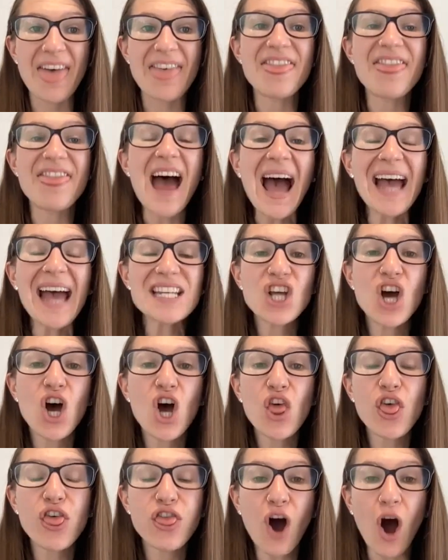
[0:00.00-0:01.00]
That
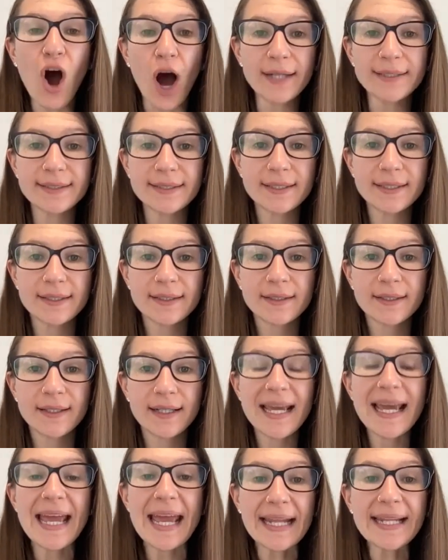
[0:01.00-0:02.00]
thought
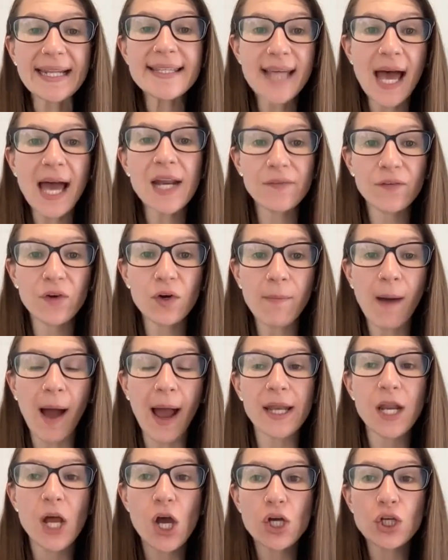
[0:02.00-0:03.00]
inside of your
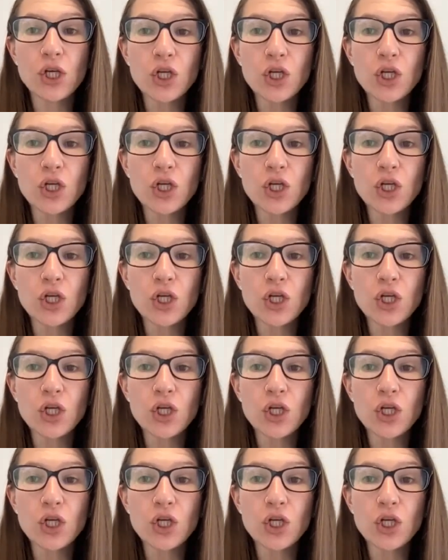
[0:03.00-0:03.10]
mind,